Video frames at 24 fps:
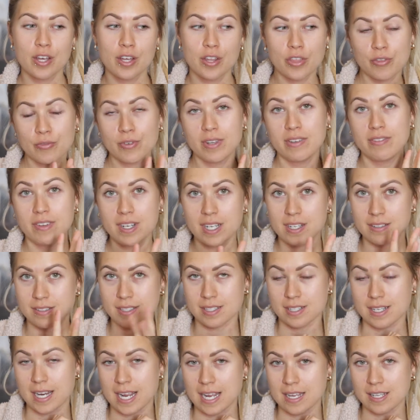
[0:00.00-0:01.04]
3 videos
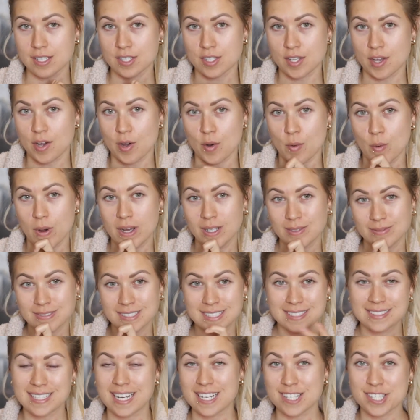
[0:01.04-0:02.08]
today, so
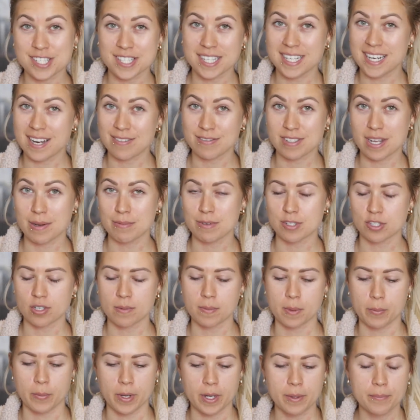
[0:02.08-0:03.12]
I just didn't have time to
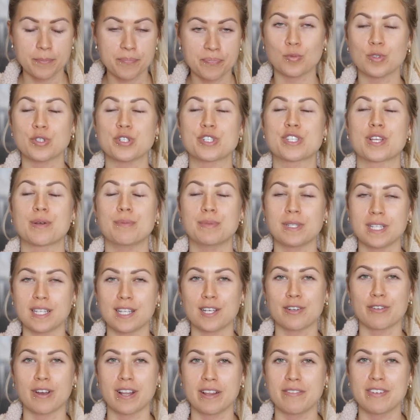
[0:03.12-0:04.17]
script them all, which is completely
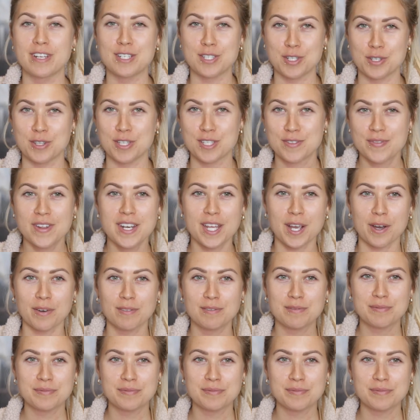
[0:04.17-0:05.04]
irrelevant to this video.